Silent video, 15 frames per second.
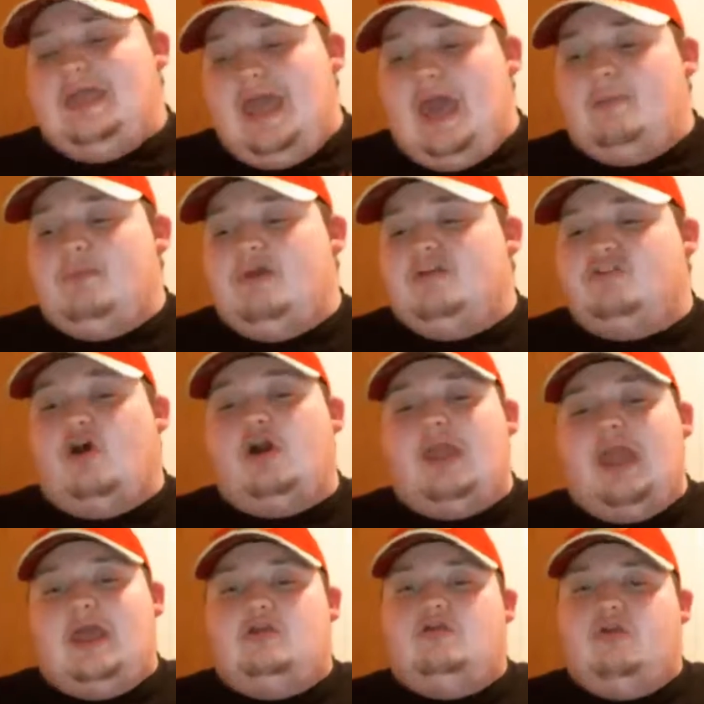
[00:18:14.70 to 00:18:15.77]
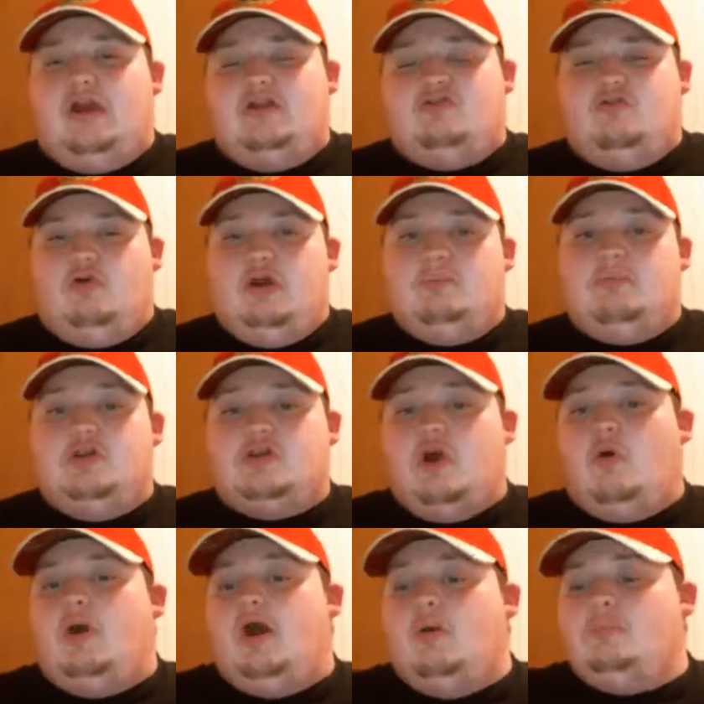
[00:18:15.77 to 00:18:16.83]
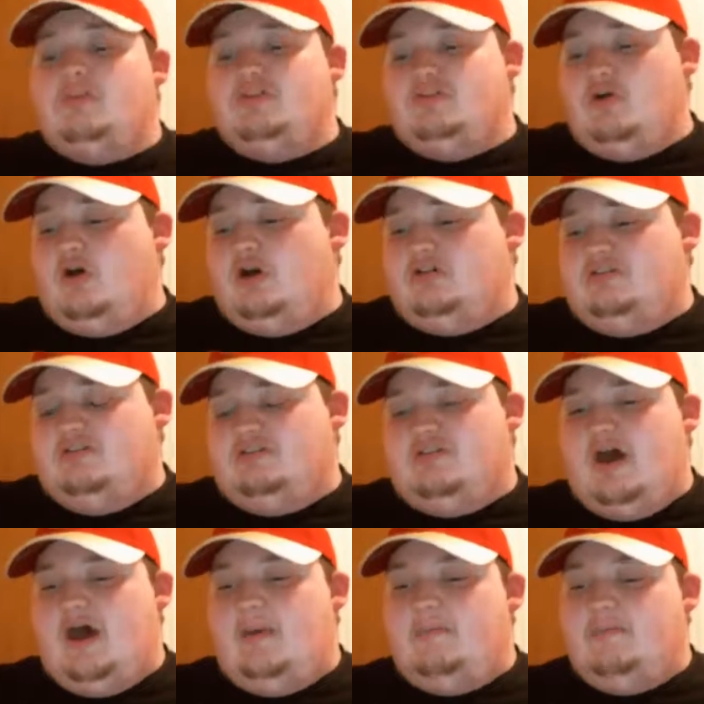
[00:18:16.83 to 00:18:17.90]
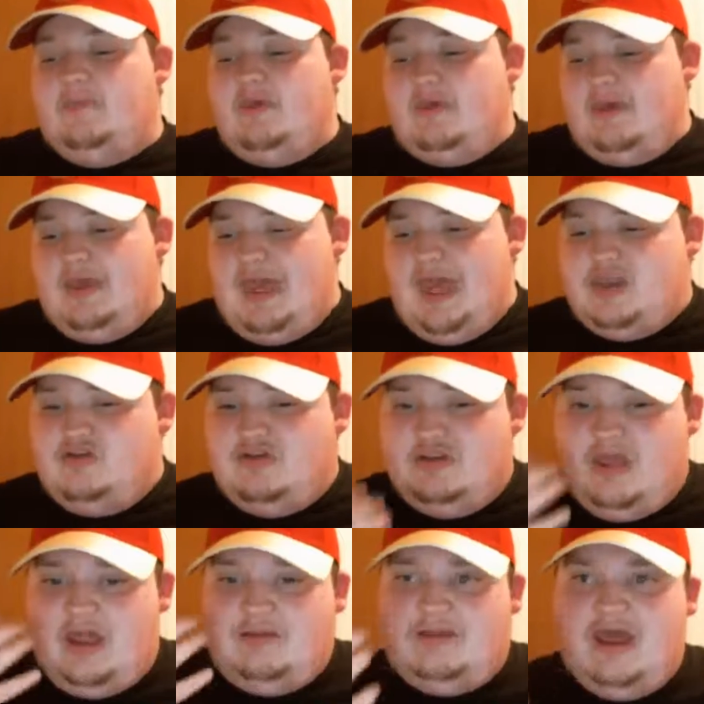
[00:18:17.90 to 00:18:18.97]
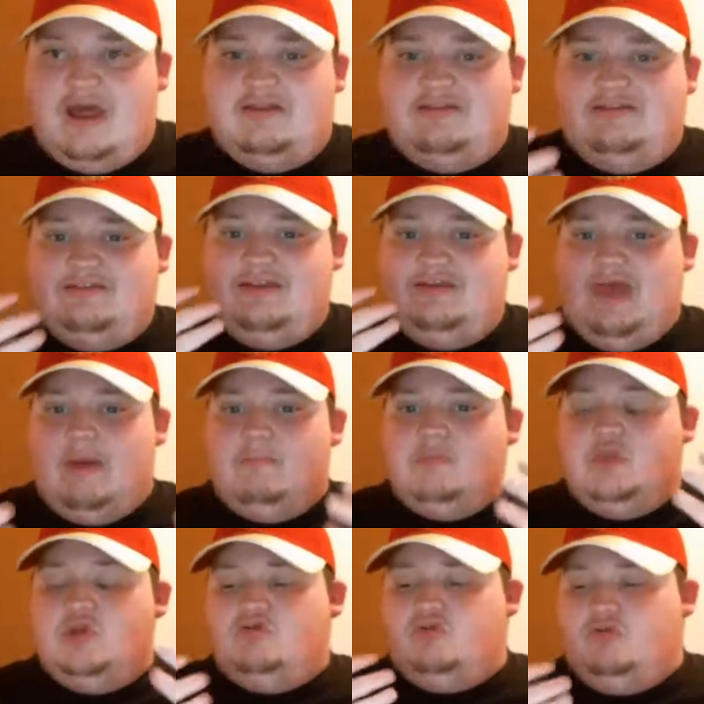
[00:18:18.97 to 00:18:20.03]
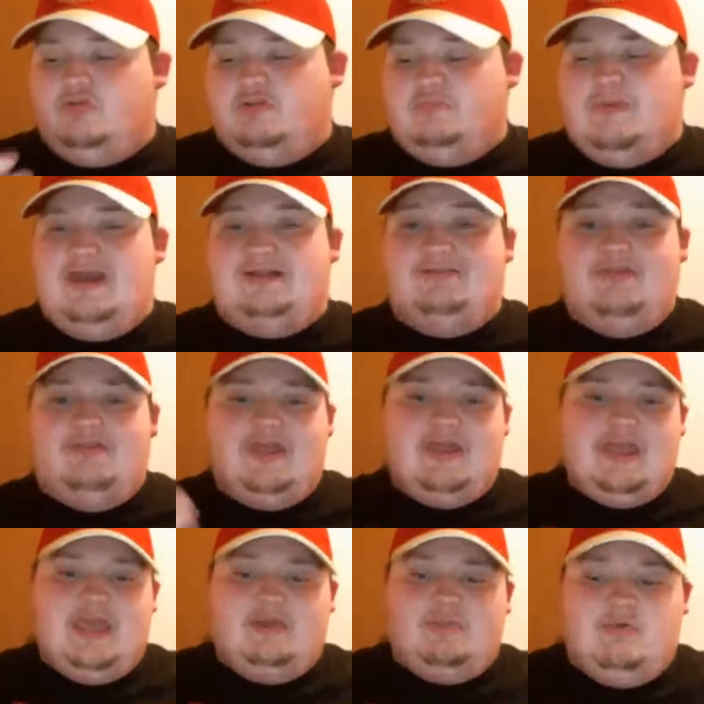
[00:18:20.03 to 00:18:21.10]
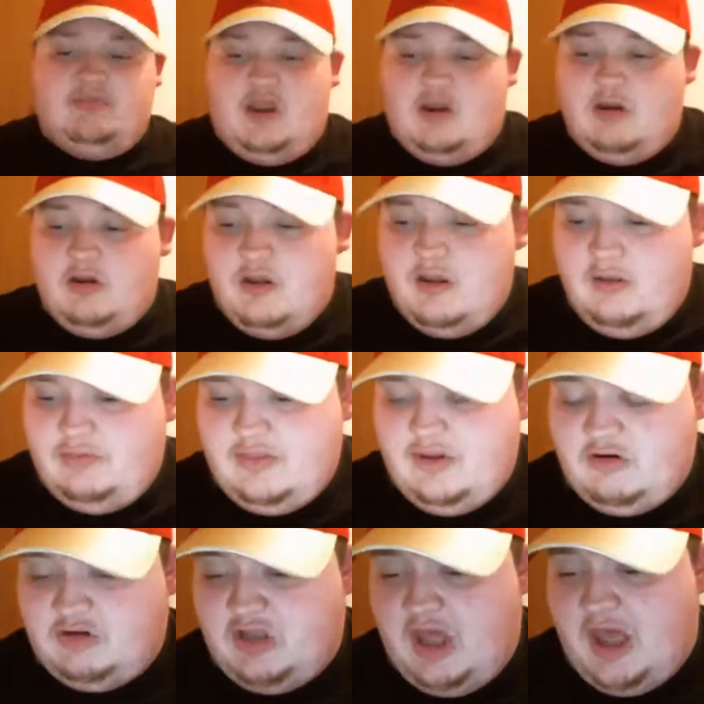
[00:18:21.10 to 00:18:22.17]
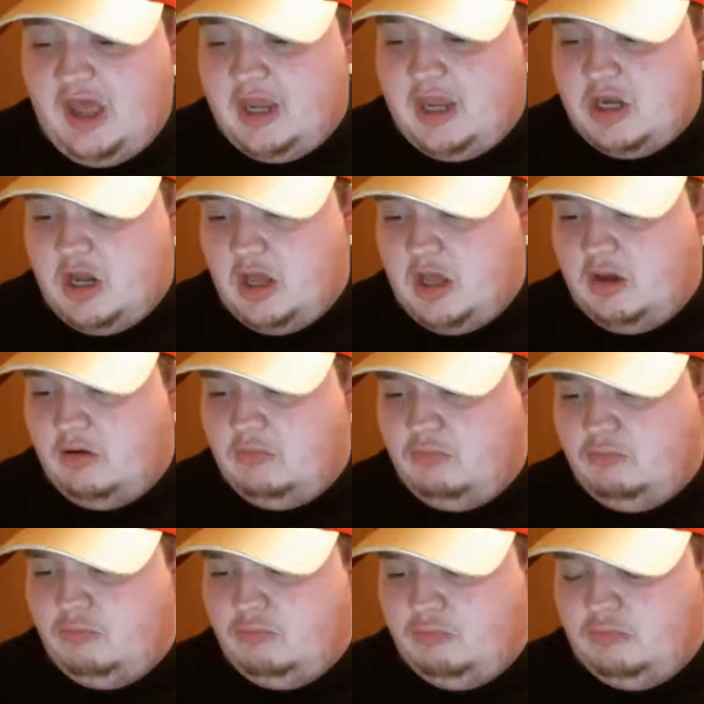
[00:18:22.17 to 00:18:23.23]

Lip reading: Yeah, be a Stark and a Greyjoy, but go help the Starks this time. And you can kind of see that mutual respect. And then they end with their line of,